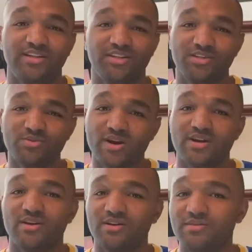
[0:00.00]
He just wanted
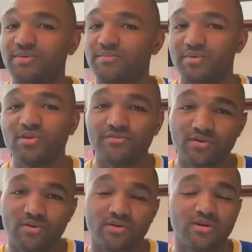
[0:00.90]
her to be a
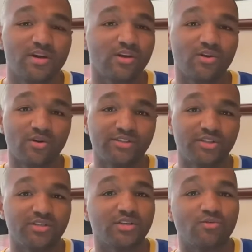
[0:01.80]
beautiful
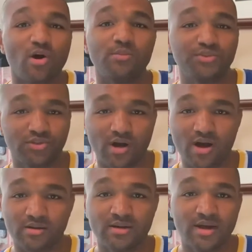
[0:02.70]
Kunoichi, to grow up
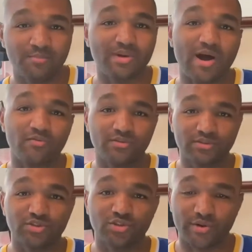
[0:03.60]
strong, powerful,
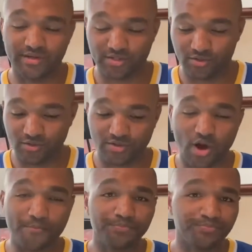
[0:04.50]
to join his crew. So